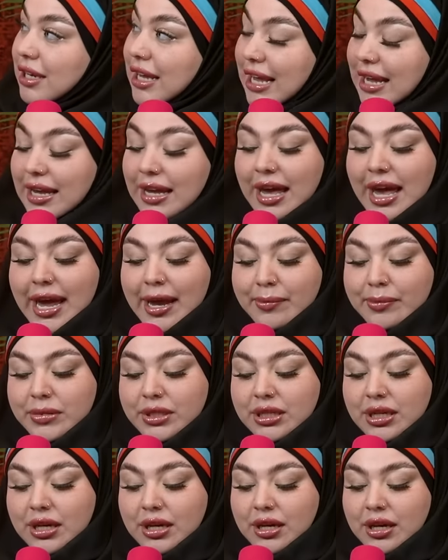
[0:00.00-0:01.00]
in
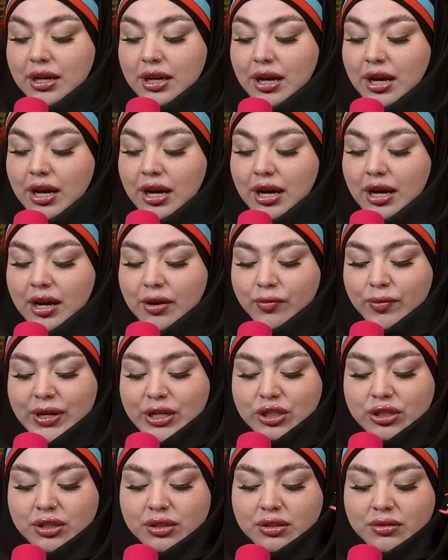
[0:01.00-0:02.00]
games, uh,
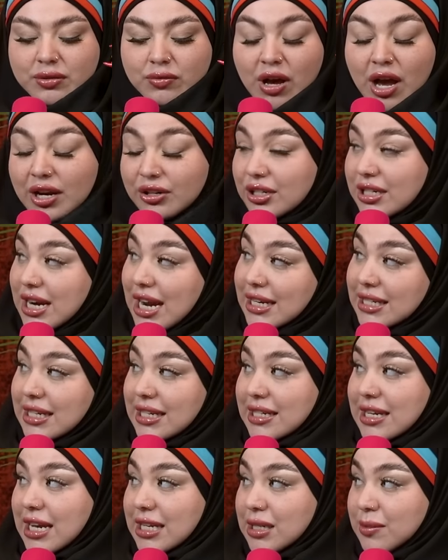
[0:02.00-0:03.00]
reach
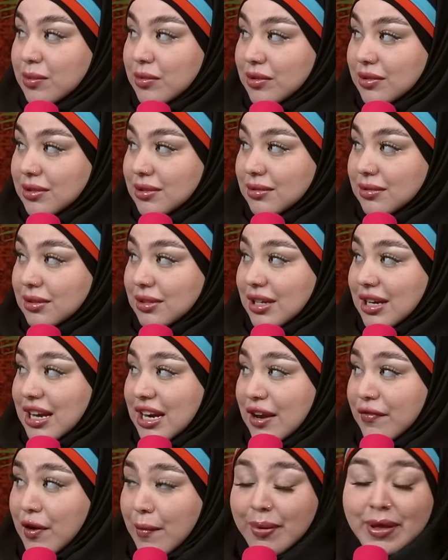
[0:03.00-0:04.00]
119 decibels.
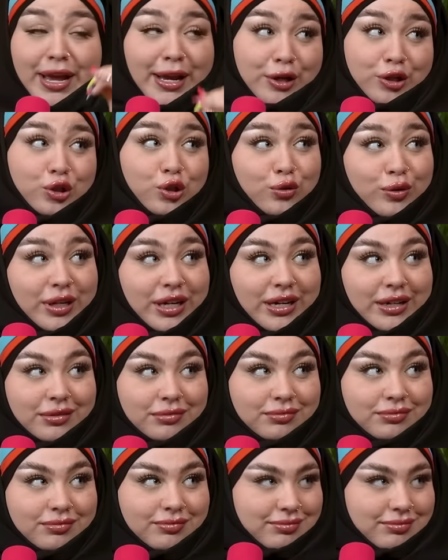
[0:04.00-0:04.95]
And if you're playing a shooter,